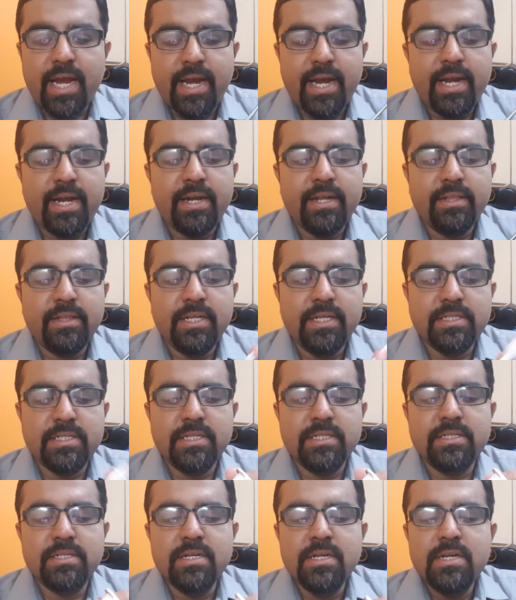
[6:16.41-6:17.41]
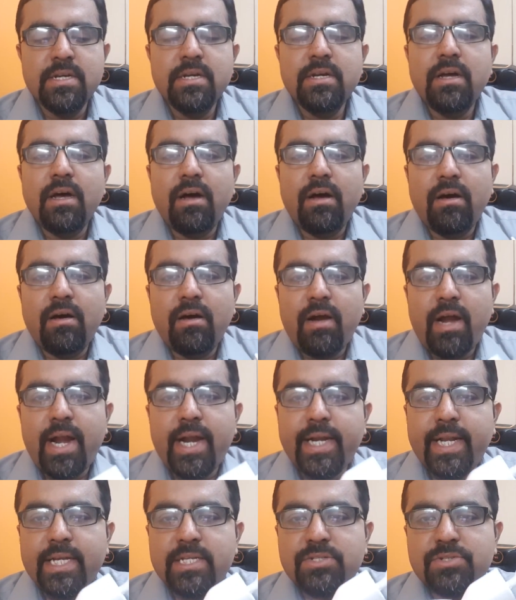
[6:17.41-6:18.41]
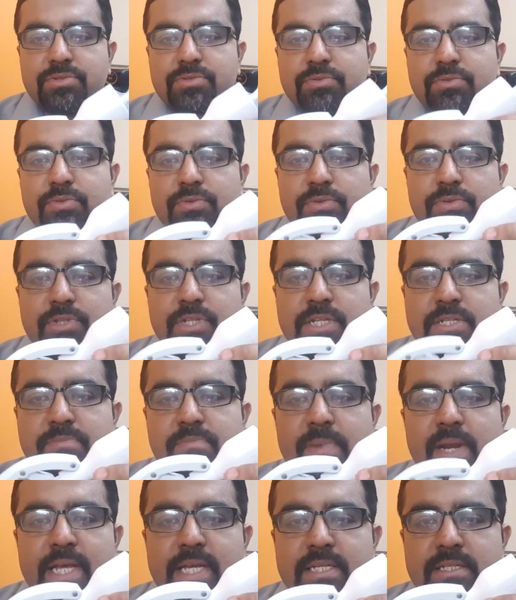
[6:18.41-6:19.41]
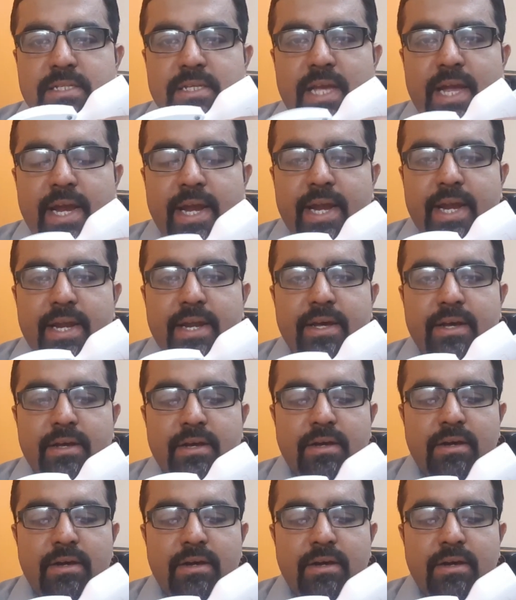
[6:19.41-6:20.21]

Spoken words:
and this is attached to this place, and